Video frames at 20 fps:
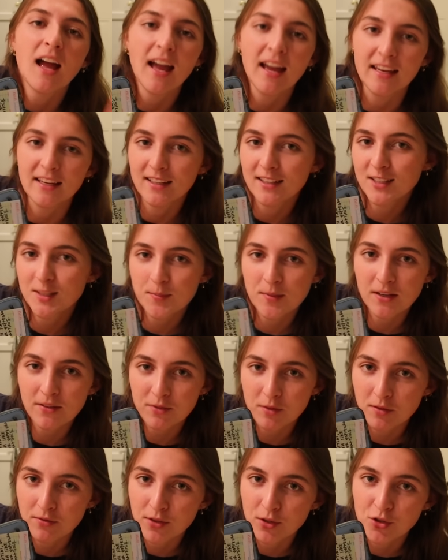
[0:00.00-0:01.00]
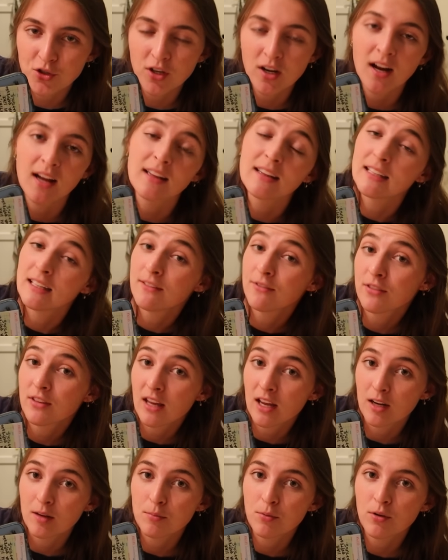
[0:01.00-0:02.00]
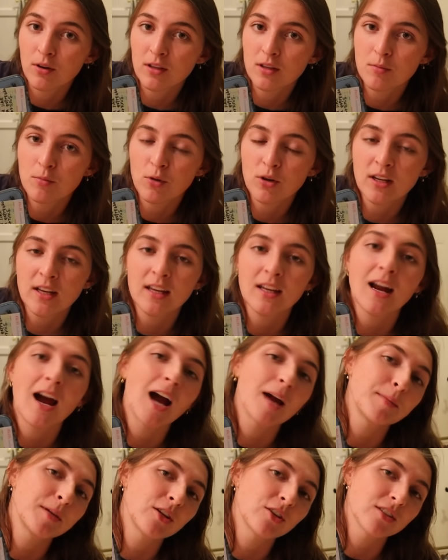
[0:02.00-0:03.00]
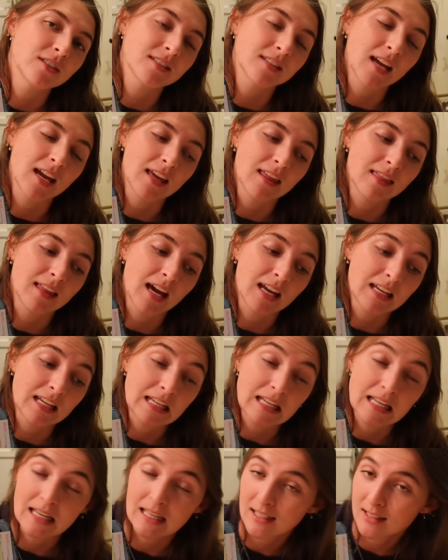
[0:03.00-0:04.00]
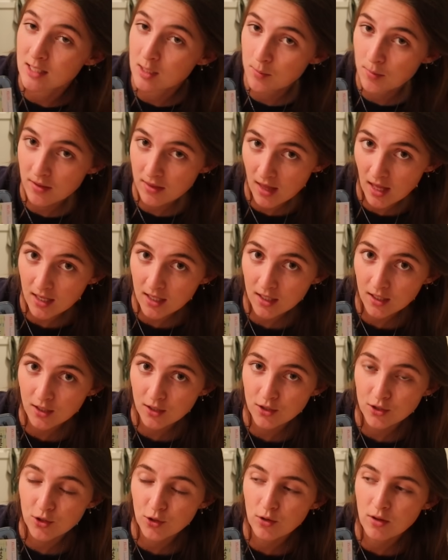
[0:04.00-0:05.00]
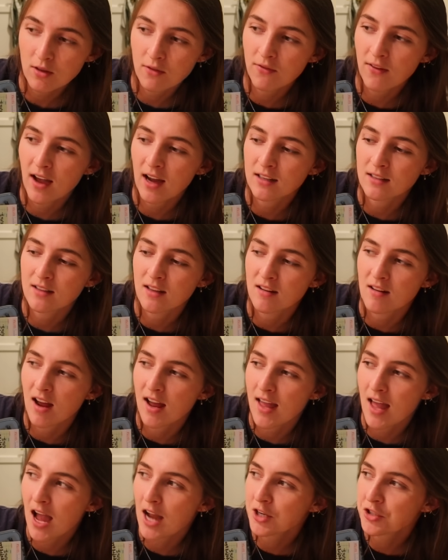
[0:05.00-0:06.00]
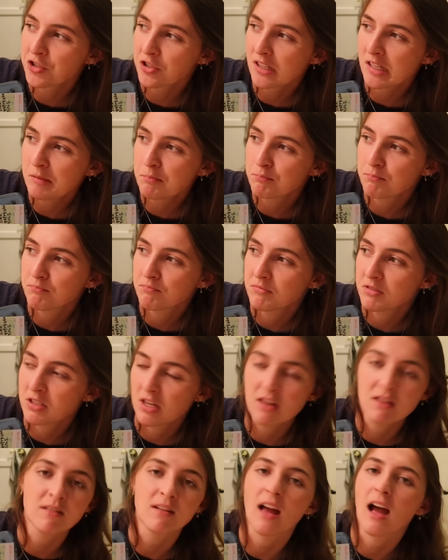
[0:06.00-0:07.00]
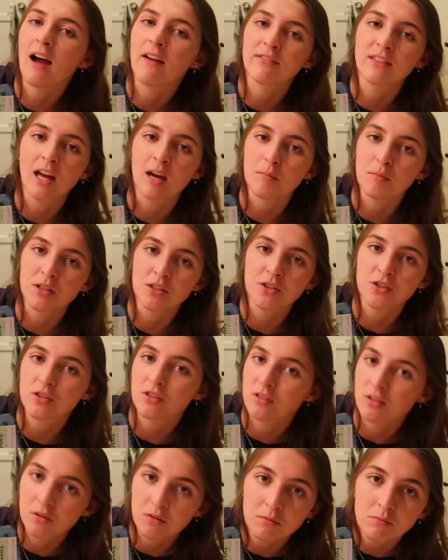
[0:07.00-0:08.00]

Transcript: Hey, it's me from the future. I leave for the airport in the morning and I'm here to say that it is pathetic due to the fact that I actually didn't have that much to do.